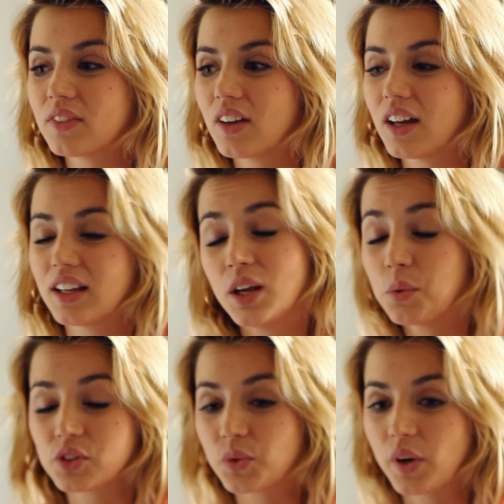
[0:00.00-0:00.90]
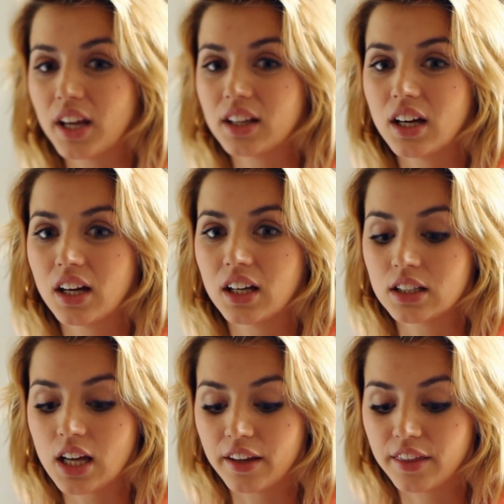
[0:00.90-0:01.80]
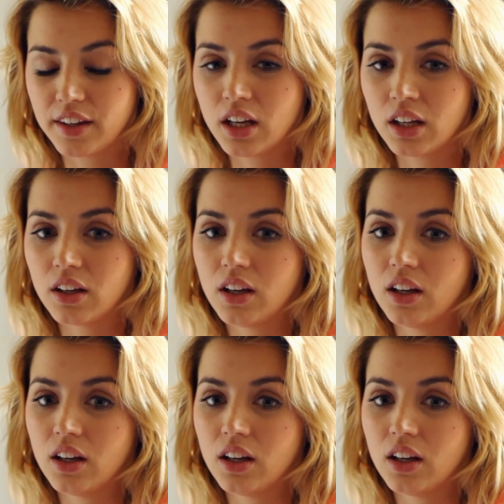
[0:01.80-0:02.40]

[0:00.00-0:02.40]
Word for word: And he was great. And I think